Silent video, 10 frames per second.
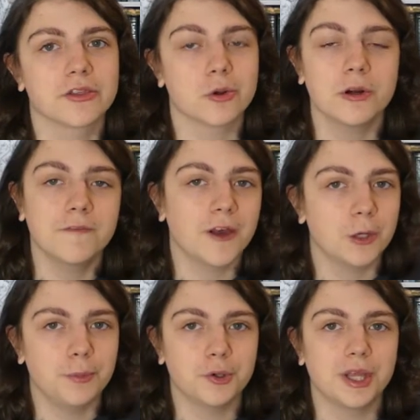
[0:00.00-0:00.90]
the third and
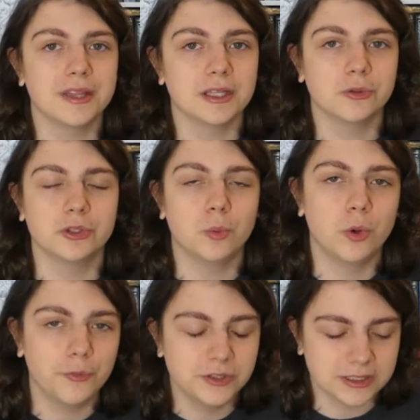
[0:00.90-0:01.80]
final book in the Gilded
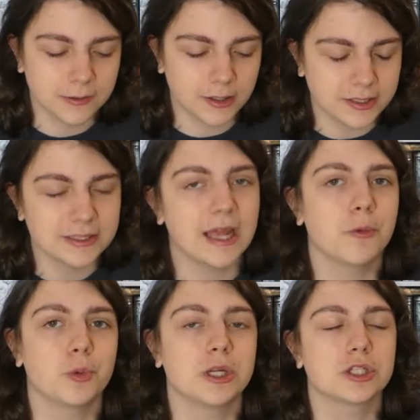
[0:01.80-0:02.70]
Wolf series,
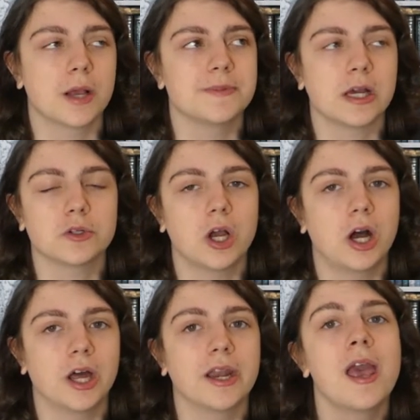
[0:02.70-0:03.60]
which comes out
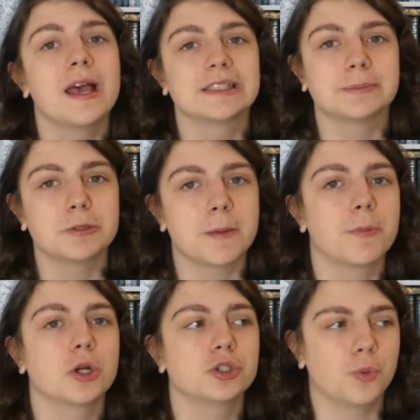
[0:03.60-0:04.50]
on
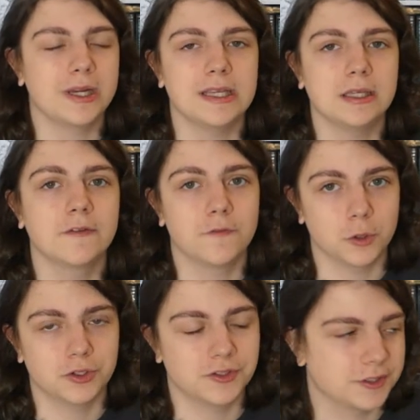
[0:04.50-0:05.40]
September
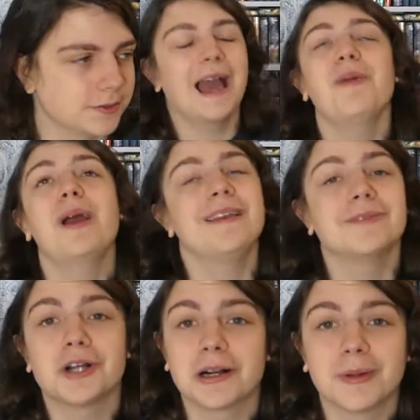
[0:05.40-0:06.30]
21st. How do I
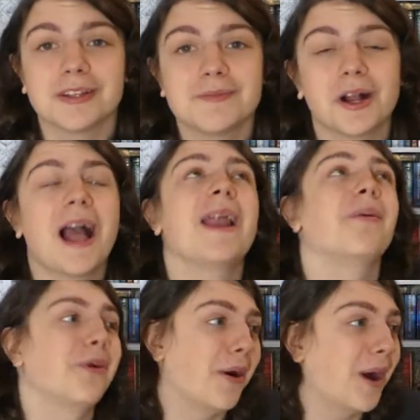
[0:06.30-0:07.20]
even talk about this book? I
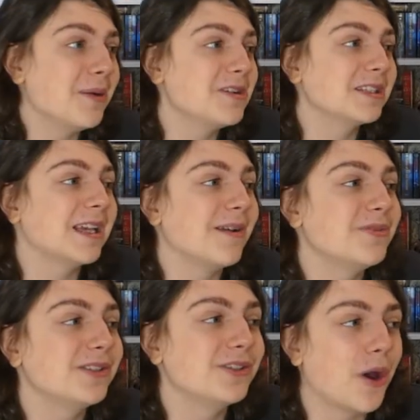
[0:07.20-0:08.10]
don't know. I'm
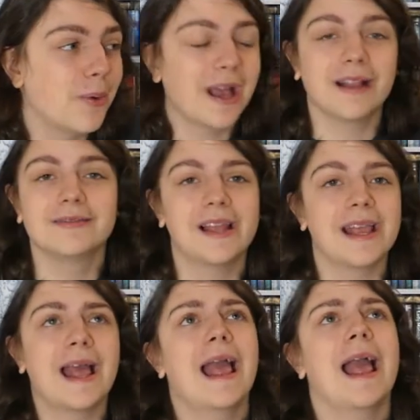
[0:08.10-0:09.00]
so,
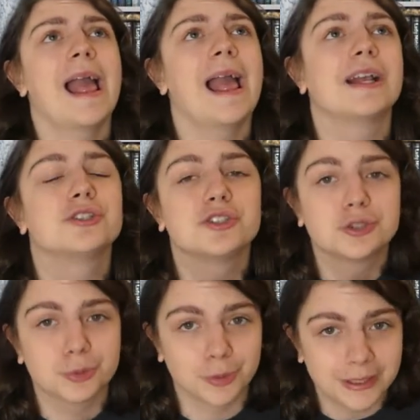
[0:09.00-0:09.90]
like,
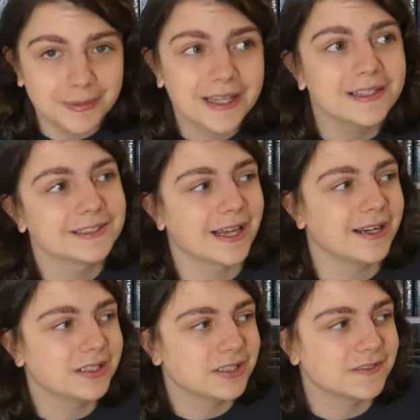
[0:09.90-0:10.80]
extremely
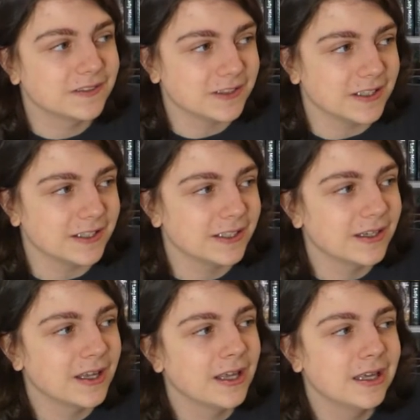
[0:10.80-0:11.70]
excited to see